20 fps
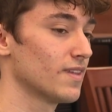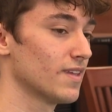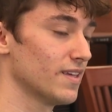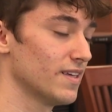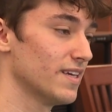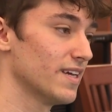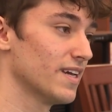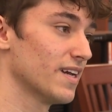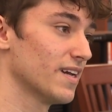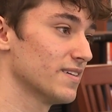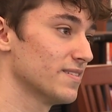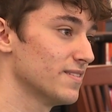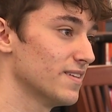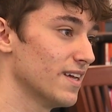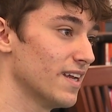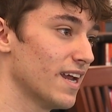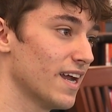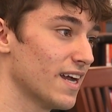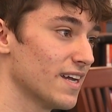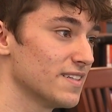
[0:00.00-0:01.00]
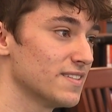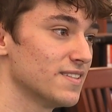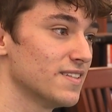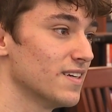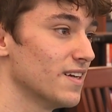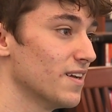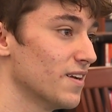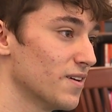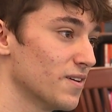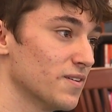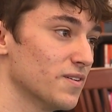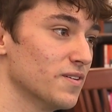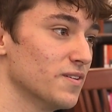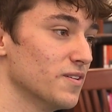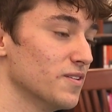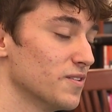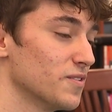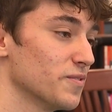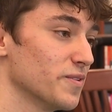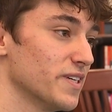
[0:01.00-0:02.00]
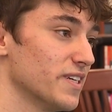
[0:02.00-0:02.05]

Yeah, an aunt, an uncle, three